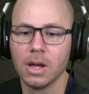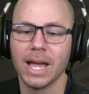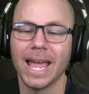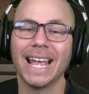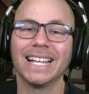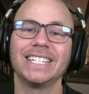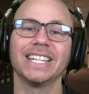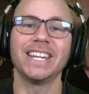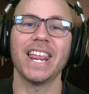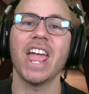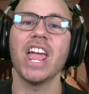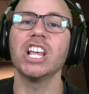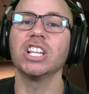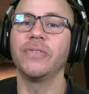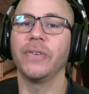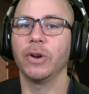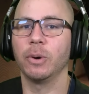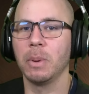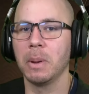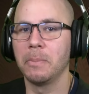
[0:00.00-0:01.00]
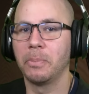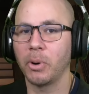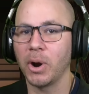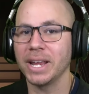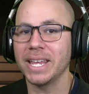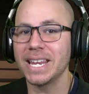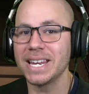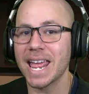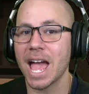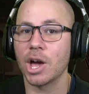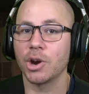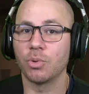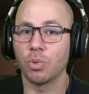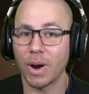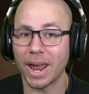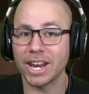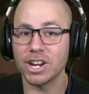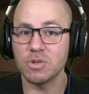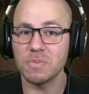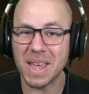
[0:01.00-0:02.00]
In today's video, we're breaking down
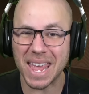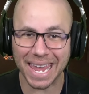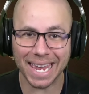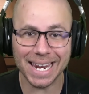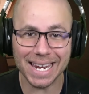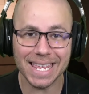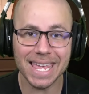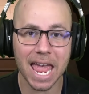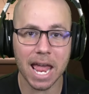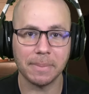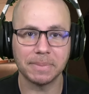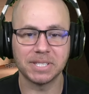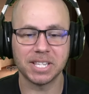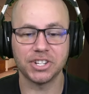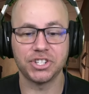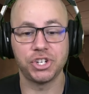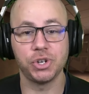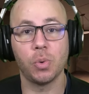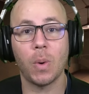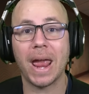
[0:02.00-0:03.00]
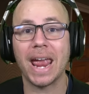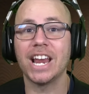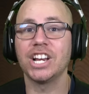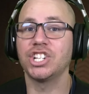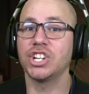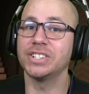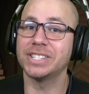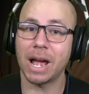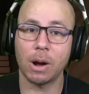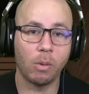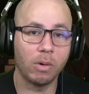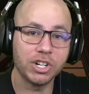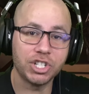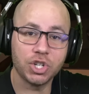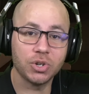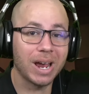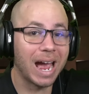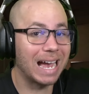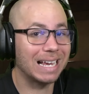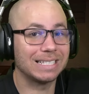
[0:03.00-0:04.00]
random in-game situations. I want
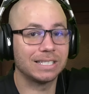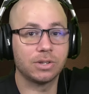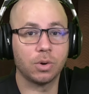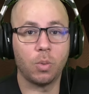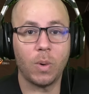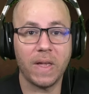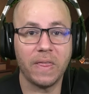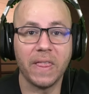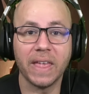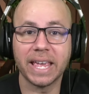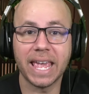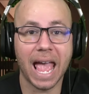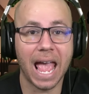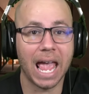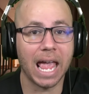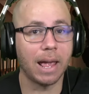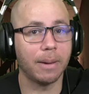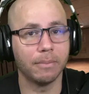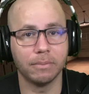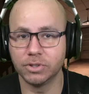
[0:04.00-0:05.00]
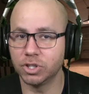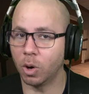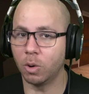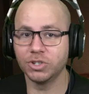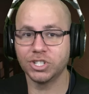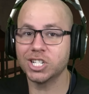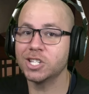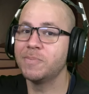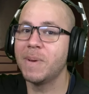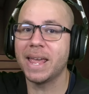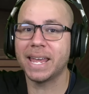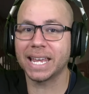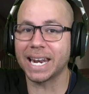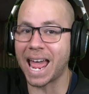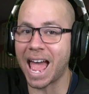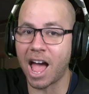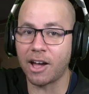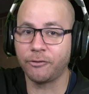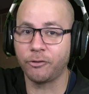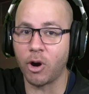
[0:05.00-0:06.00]
you guys to win the game. Don't just make it
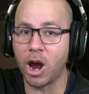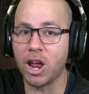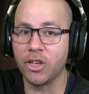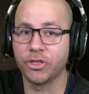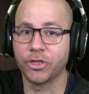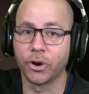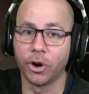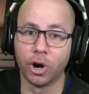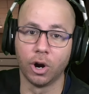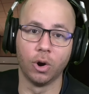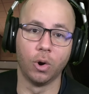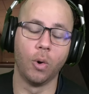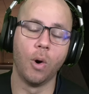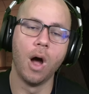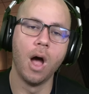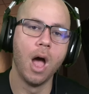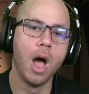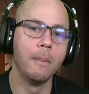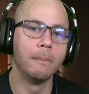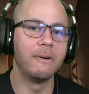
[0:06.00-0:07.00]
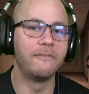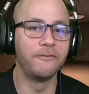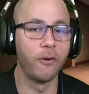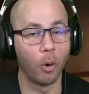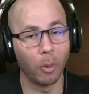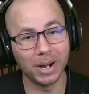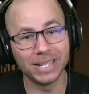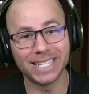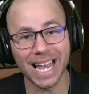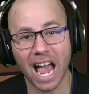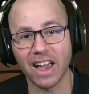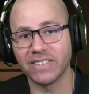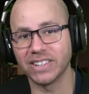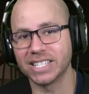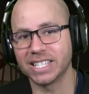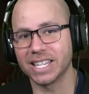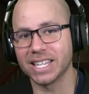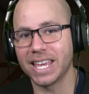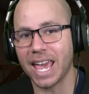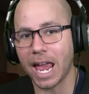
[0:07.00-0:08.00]
halfway through. Before we dive
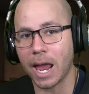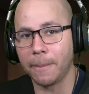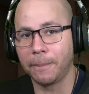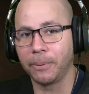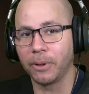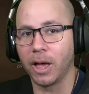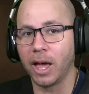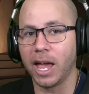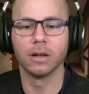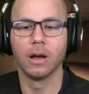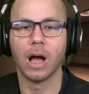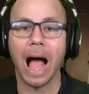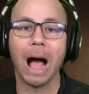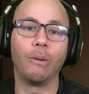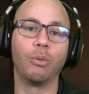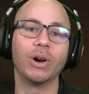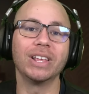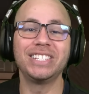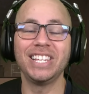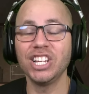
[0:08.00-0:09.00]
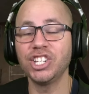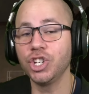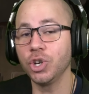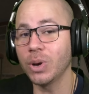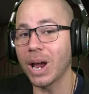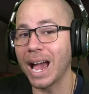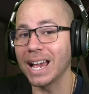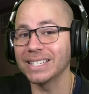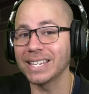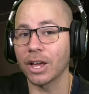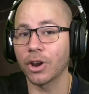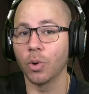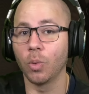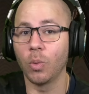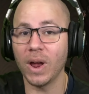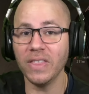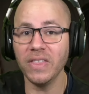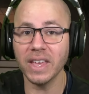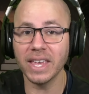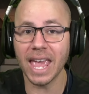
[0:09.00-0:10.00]
into the gameplay, I want to teach you guys how to
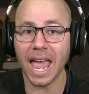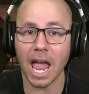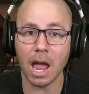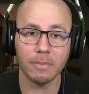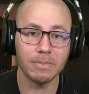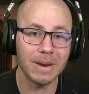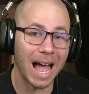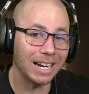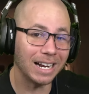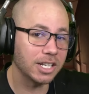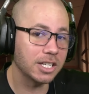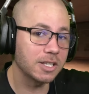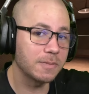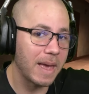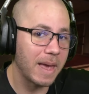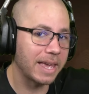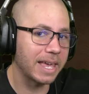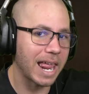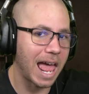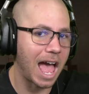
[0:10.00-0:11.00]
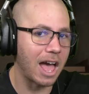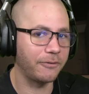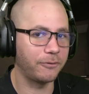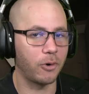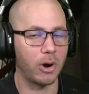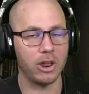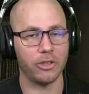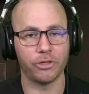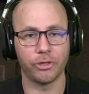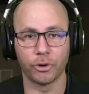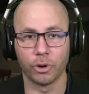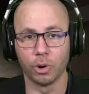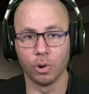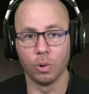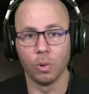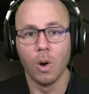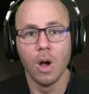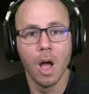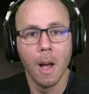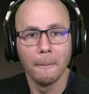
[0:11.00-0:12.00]
win the game, not just make it halfway
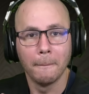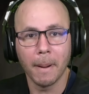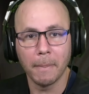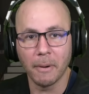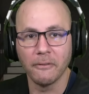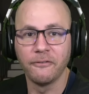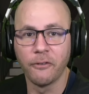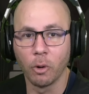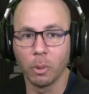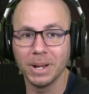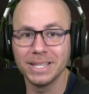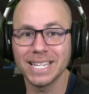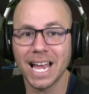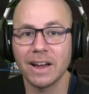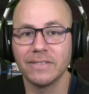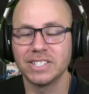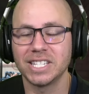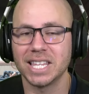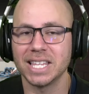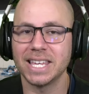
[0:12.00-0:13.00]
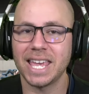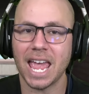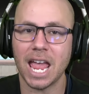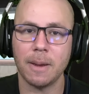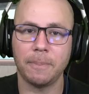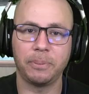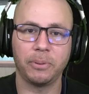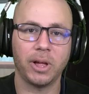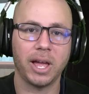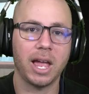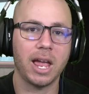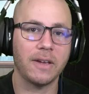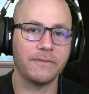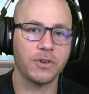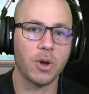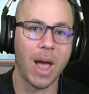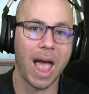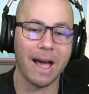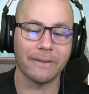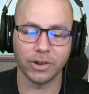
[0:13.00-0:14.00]
through. But before we dive into the gameplay, if
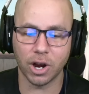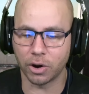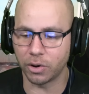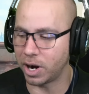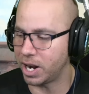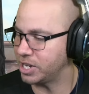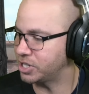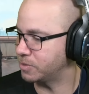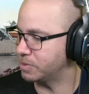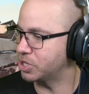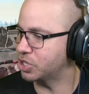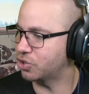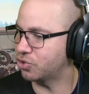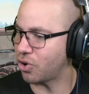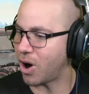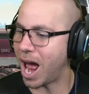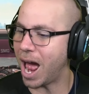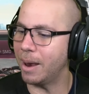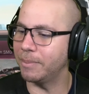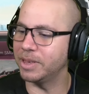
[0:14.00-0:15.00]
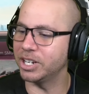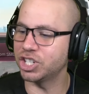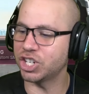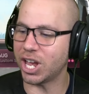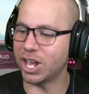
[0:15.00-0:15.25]
you haven't already, subscribe to the channel